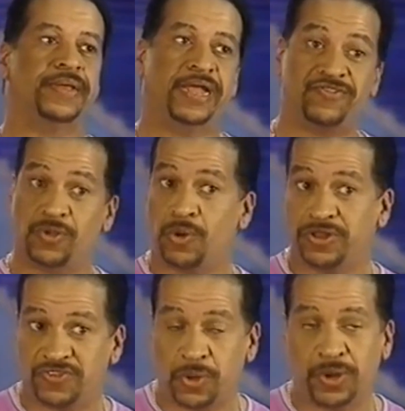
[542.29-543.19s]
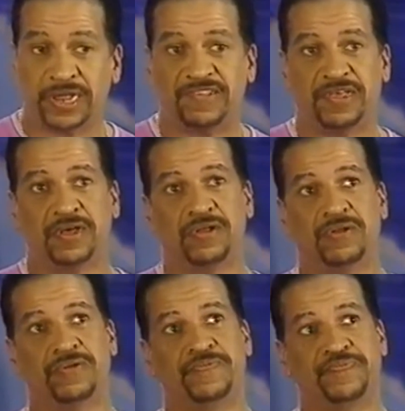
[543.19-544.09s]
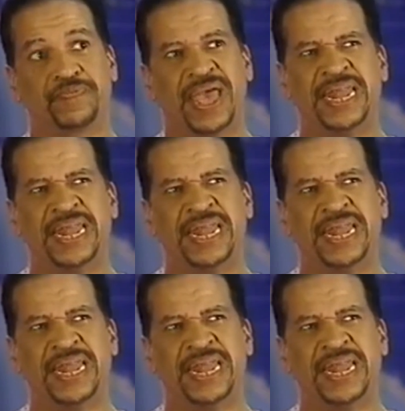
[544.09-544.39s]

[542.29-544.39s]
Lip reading: and so on until, and